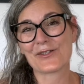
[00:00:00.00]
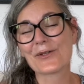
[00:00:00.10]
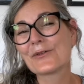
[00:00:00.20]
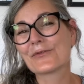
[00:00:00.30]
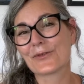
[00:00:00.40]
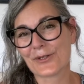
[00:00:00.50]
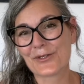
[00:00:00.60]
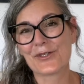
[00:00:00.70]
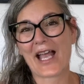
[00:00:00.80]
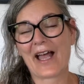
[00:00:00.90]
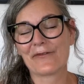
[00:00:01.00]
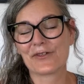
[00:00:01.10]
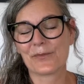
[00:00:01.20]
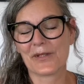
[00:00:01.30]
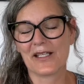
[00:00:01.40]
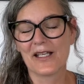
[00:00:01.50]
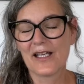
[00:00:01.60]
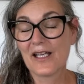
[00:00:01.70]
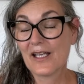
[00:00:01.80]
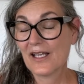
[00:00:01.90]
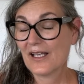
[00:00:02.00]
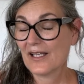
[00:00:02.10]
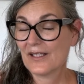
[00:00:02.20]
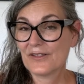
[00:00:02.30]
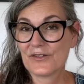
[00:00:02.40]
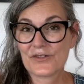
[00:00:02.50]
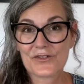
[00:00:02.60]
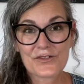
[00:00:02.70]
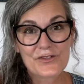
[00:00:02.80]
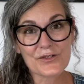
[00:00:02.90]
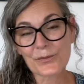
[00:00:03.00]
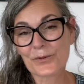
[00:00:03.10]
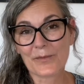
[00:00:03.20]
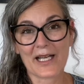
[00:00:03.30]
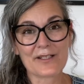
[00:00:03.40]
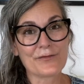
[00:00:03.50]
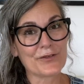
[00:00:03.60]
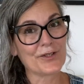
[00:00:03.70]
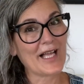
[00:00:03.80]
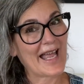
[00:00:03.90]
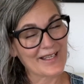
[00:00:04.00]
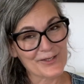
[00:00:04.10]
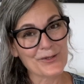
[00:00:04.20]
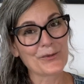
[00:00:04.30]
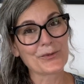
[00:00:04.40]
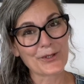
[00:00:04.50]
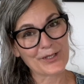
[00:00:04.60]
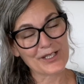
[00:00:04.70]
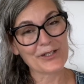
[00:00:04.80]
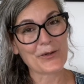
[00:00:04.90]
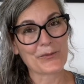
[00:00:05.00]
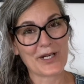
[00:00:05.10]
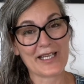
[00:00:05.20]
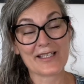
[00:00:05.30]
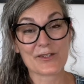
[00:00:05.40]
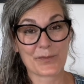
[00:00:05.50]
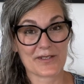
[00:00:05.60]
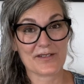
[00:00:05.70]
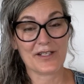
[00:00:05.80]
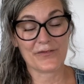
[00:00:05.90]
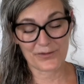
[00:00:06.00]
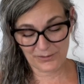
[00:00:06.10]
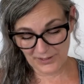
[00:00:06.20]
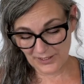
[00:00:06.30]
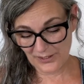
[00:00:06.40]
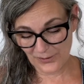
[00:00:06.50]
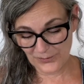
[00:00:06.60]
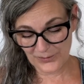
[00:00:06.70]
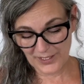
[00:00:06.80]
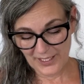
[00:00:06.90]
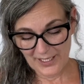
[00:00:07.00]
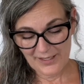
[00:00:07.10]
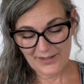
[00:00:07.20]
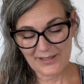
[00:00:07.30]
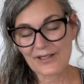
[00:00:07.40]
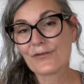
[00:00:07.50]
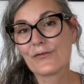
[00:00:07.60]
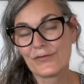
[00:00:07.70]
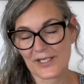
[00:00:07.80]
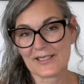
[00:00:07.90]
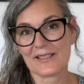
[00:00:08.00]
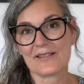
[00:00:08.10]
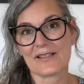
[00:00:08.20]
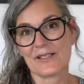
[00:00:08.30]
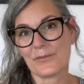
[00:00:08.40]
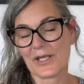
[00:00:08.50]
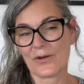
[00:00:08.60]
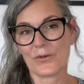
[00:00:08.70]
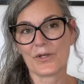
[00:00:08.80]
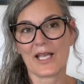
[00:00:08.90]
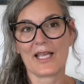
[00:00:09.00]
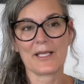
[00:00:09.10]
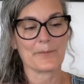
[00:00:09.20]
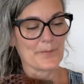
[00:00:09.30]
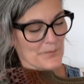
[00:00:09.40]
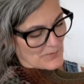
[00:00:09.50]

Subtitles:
So of course you have to be super mindful as you're working your way, especially through the yoke, that the fit is going to be okay.